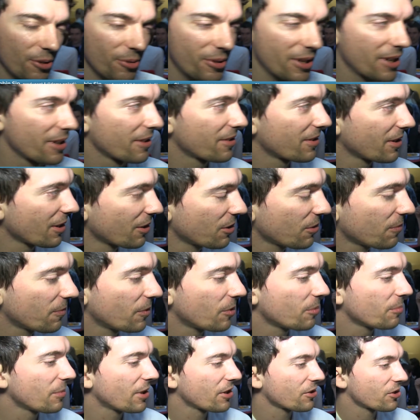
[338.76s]
Okay, thank you
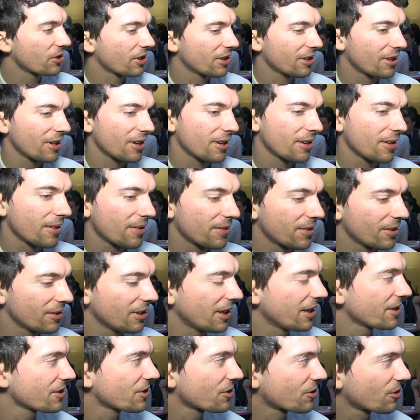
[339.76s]
very much. And the
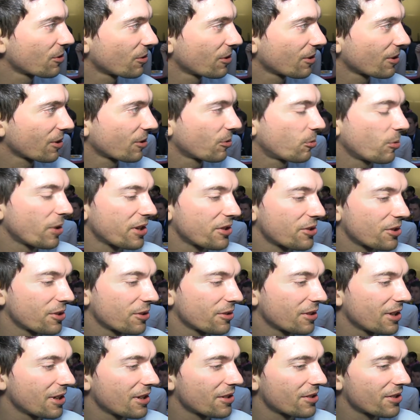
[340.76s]
last
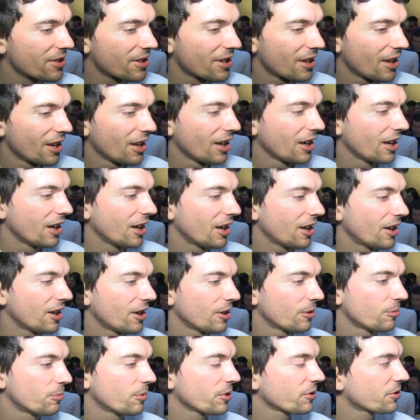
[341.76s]
question is,
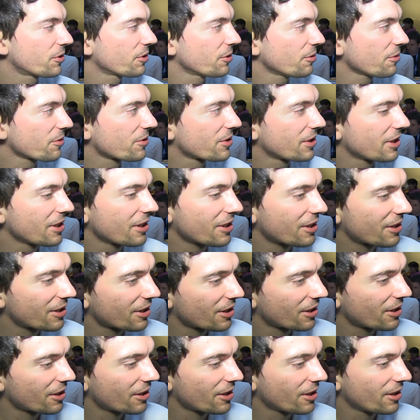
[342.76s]
what do you think
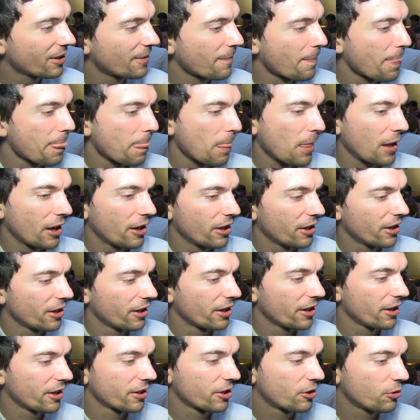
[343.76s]

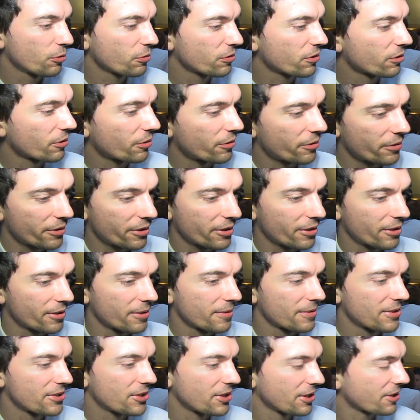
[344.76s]
a good or
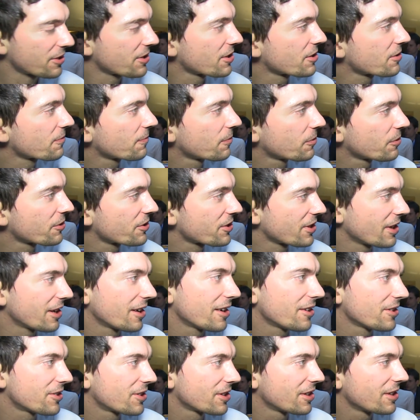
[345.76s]
a successful
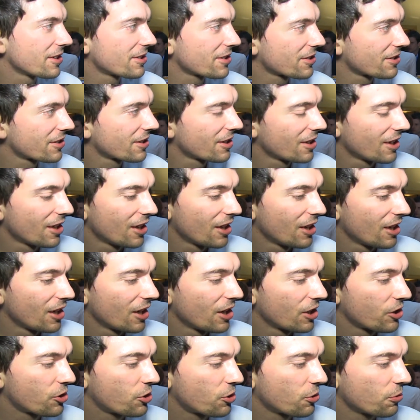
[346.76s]
scientist
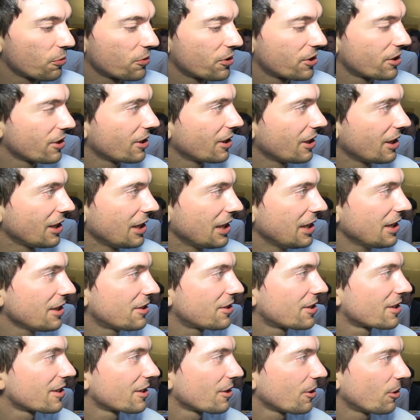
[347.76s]
should eat
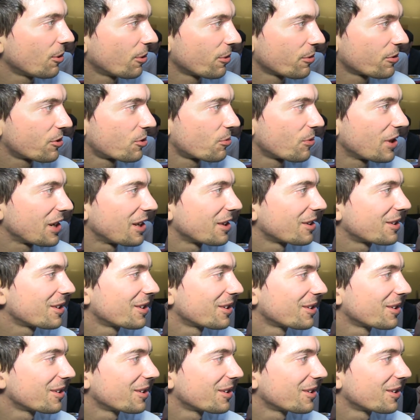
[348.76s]
or drink?